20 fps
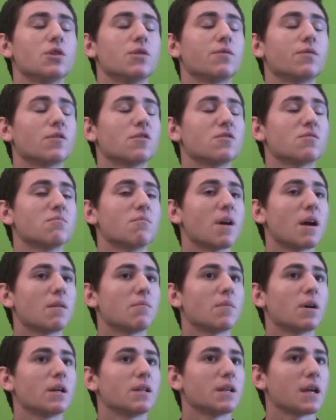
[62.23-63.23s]
she first
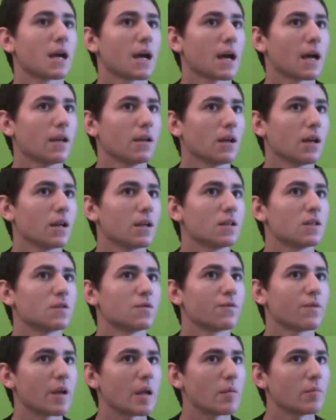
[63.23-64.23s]
met my dad and his
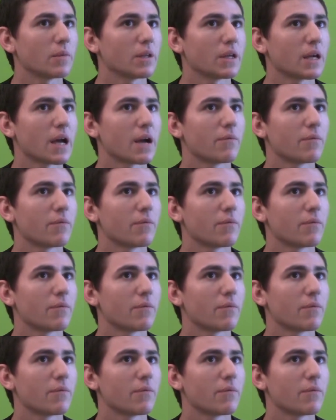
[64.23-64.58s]
family,